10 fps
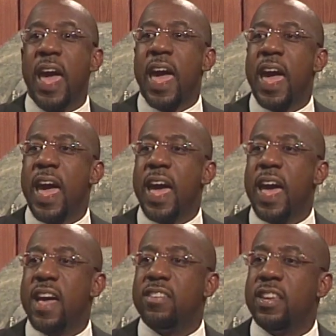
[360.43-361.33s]

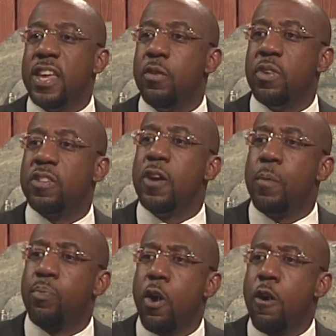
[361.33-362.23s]
as he was
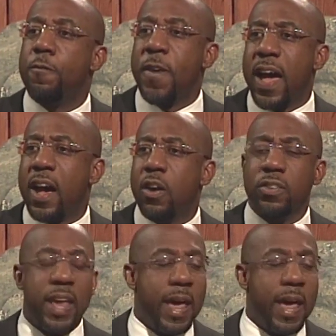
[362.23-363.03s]
profiled